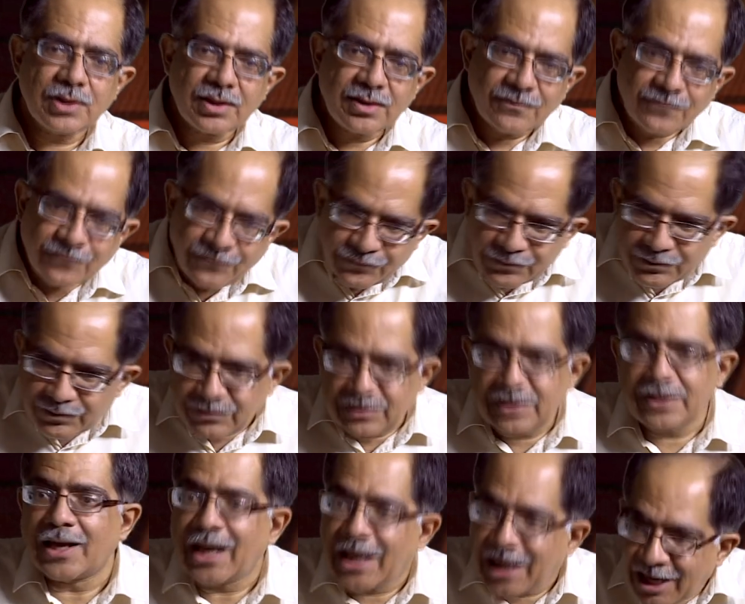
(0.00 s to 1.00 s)
if
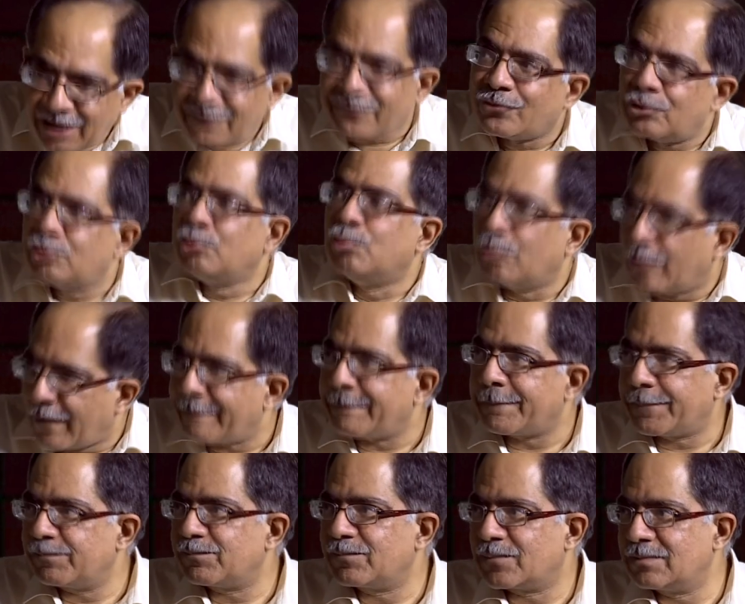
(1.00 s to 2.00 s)
we have to,
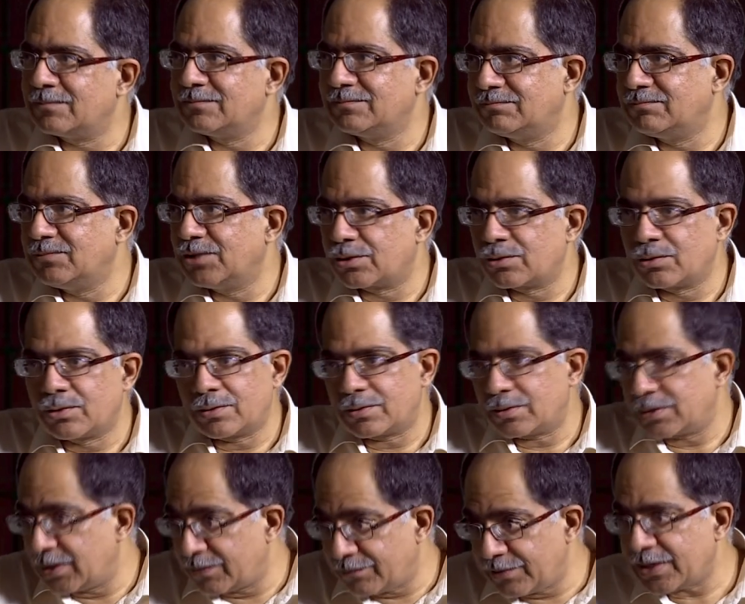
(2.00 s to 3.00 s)
you know,
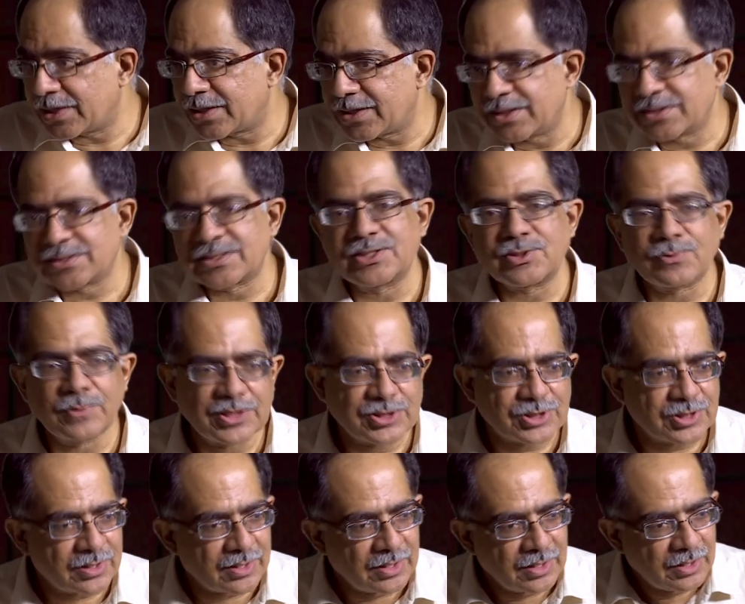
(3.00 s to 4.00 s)
we are in a
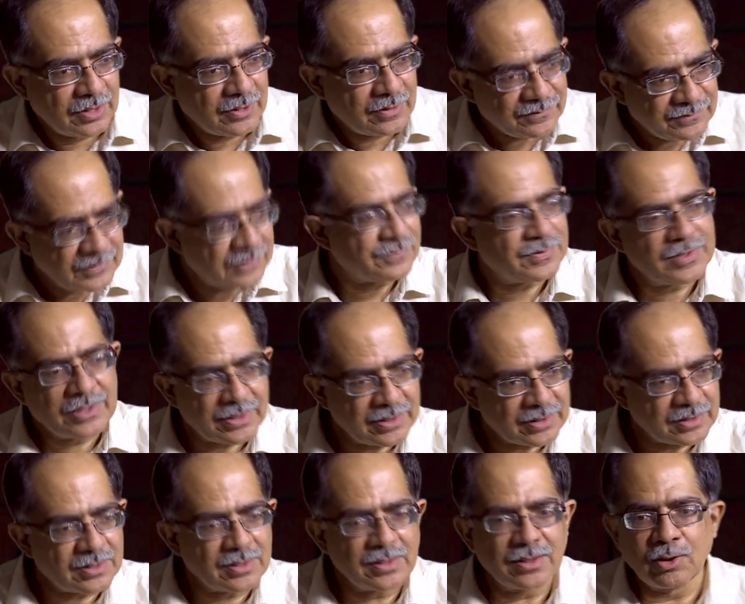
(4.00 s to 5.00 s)
situation where we
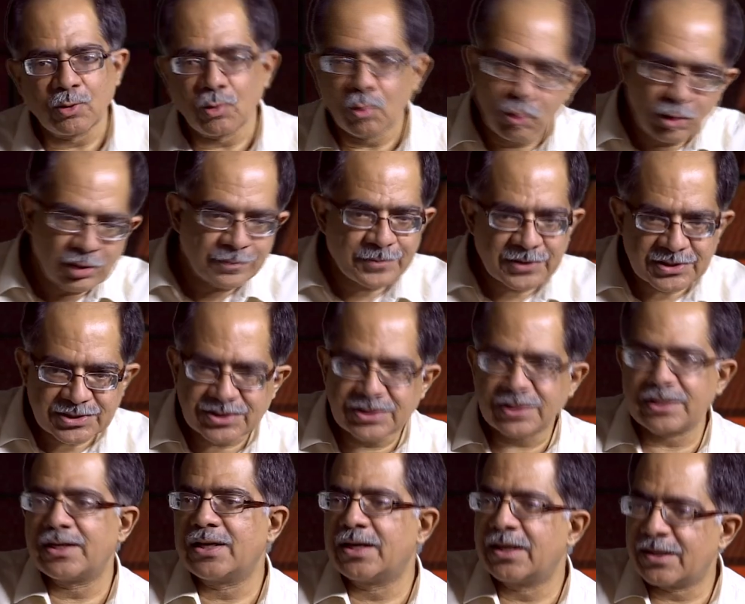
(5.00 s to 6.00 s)
hit an old
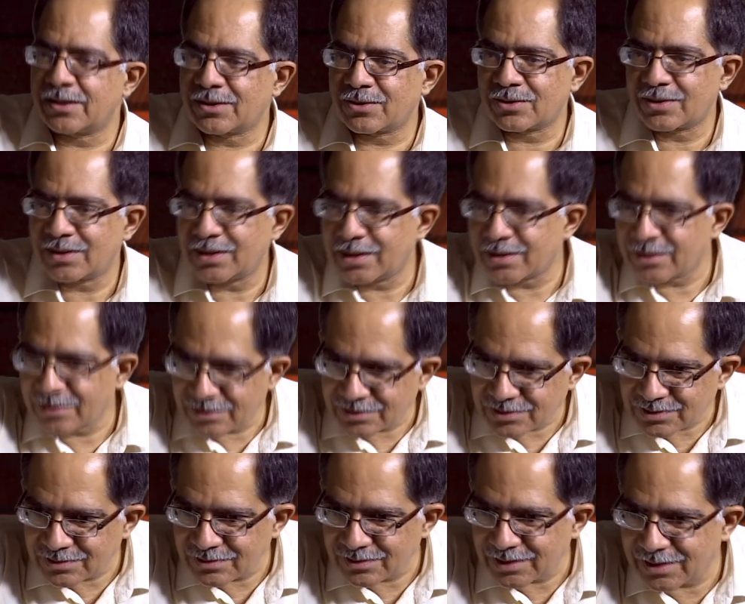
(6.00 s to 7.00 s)
person here and a,
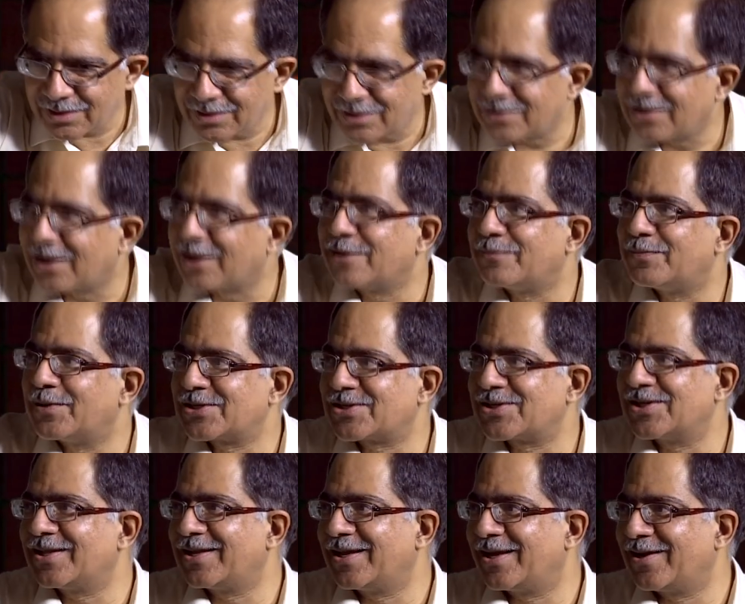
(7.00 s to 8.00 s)
and a young
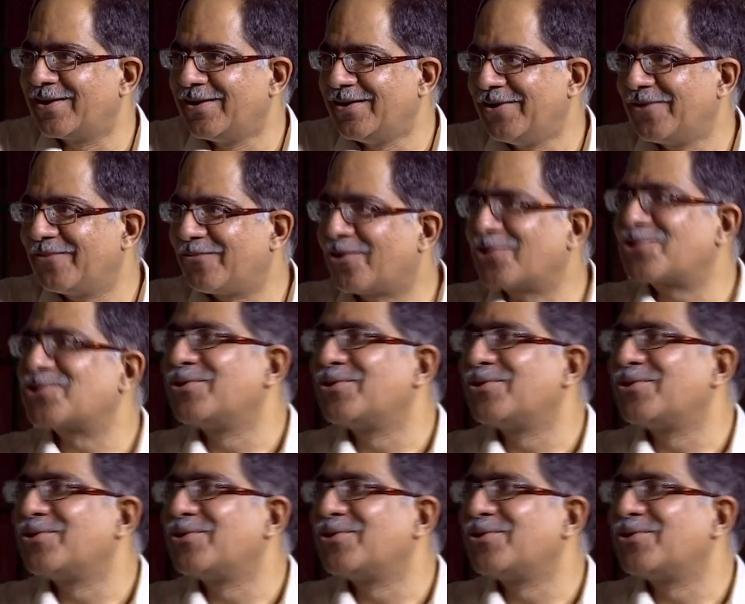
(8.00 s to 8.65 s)
person there, what